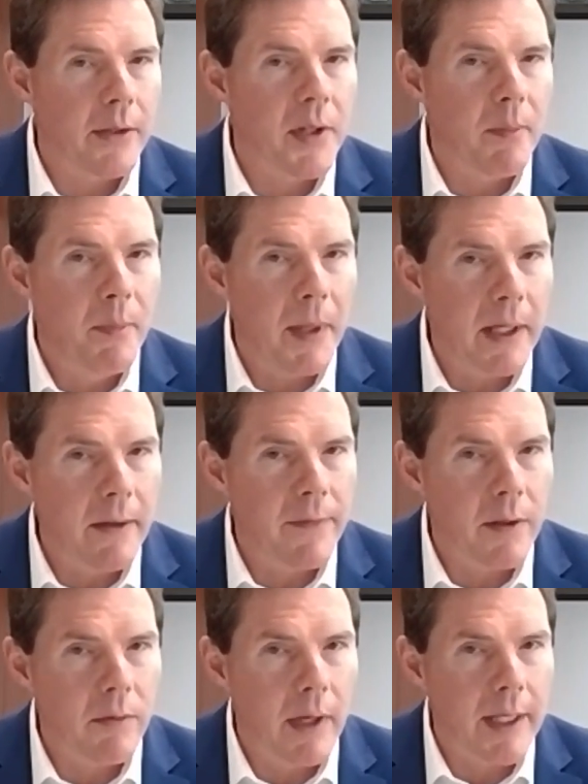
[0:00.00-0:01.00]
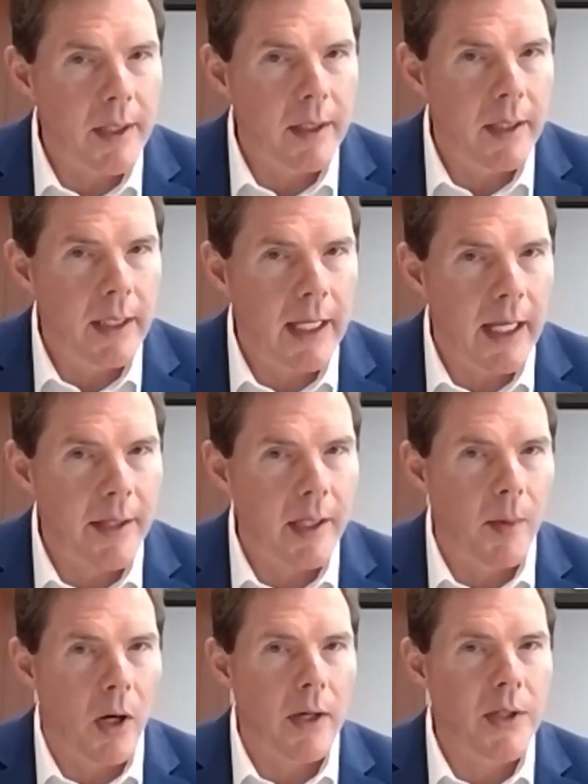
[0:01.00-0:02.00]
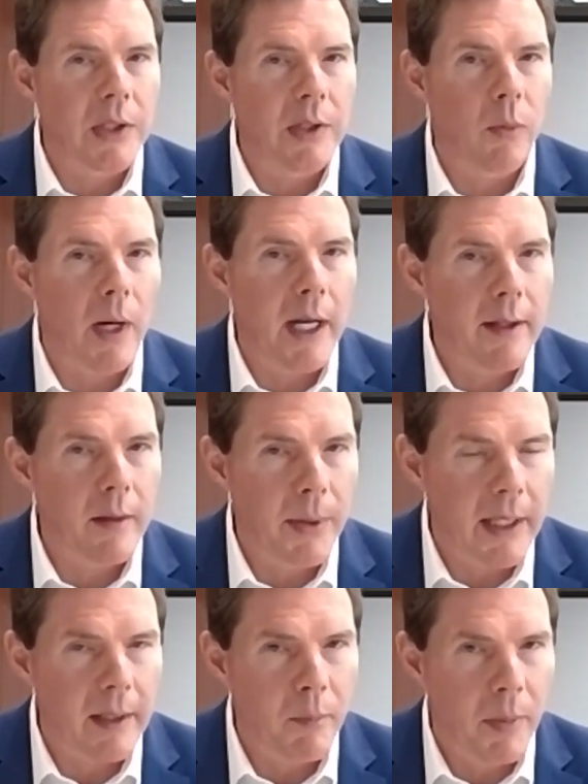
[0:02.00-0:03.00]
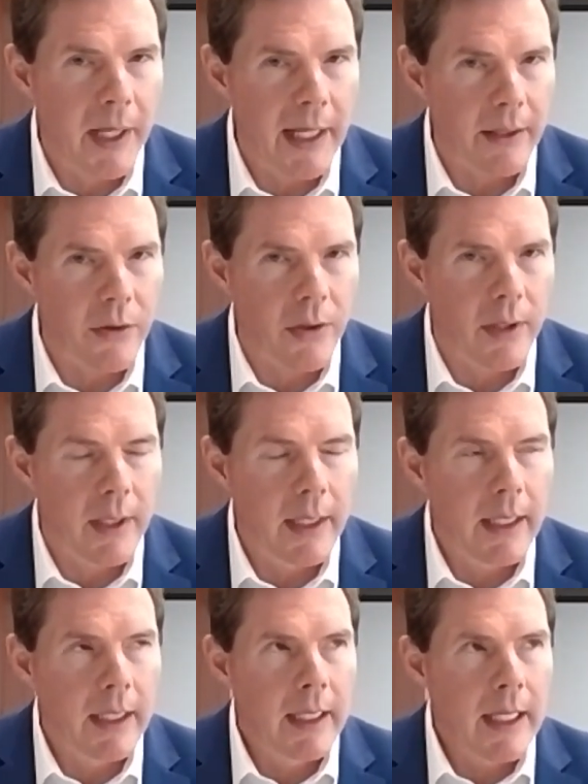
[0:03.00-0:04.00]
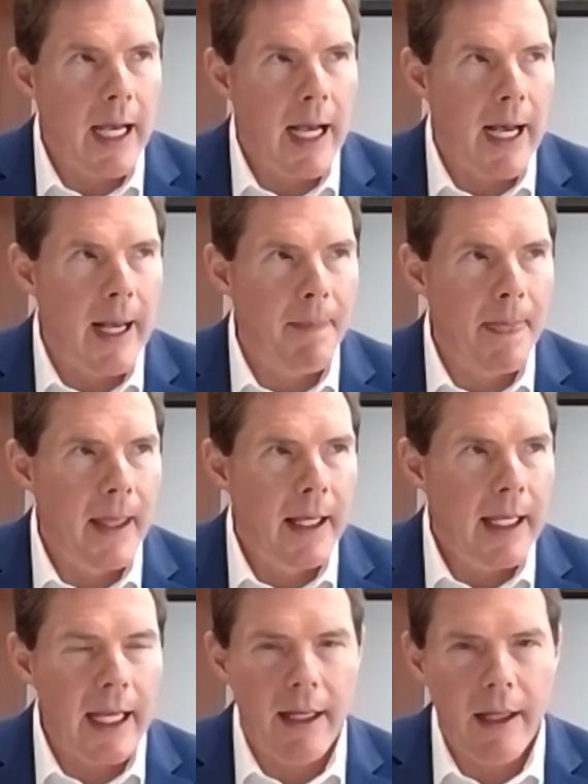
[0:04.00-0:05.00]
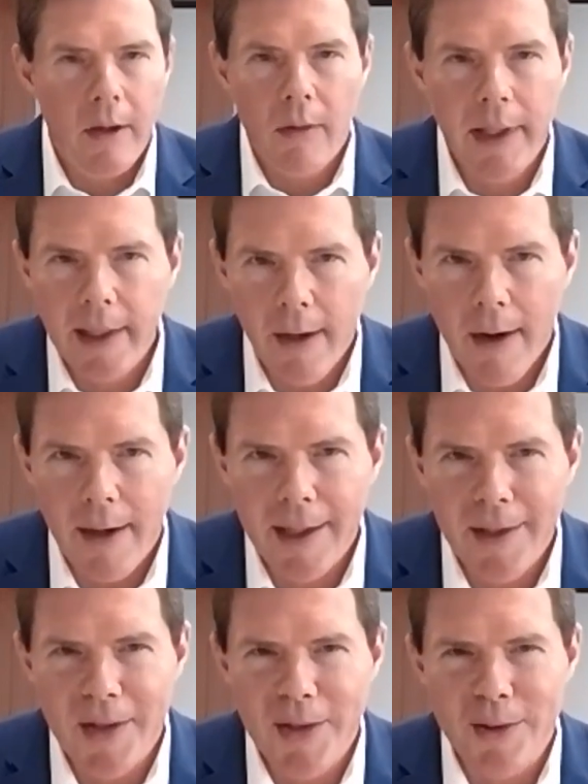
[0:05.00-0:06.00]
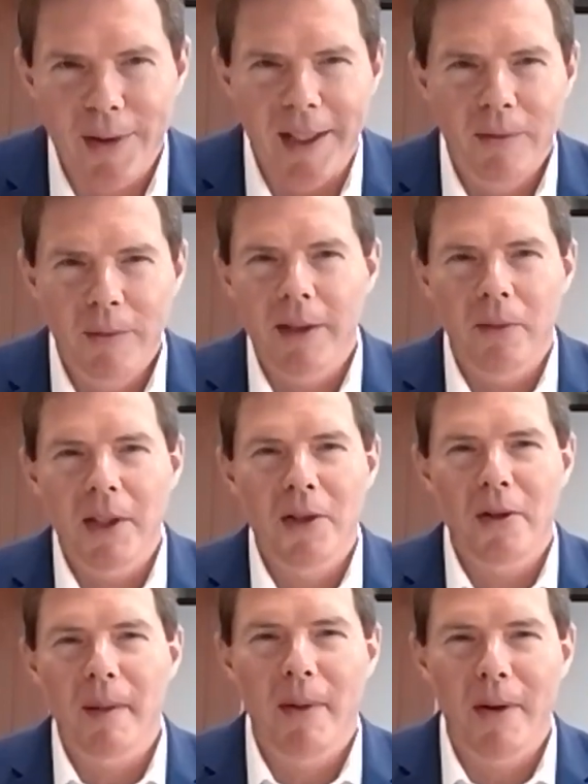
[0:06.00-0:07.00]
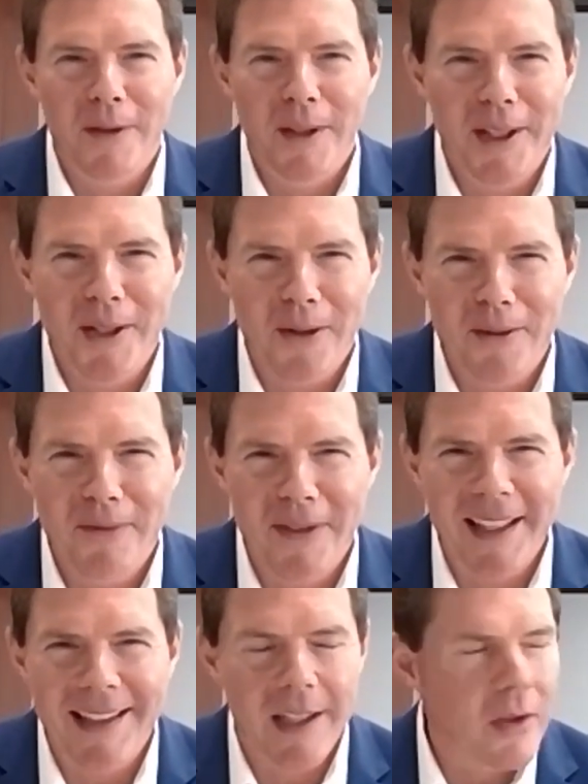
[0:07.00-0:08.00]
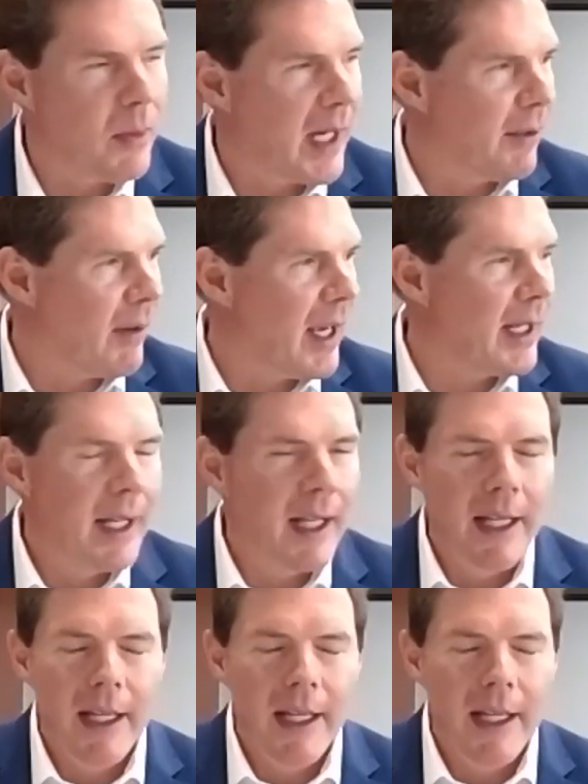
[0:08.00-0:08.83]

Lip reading: There's a bit of a risk to the SMRs in the way they're being pitched. And only our industry would trip over its own feet this way, right?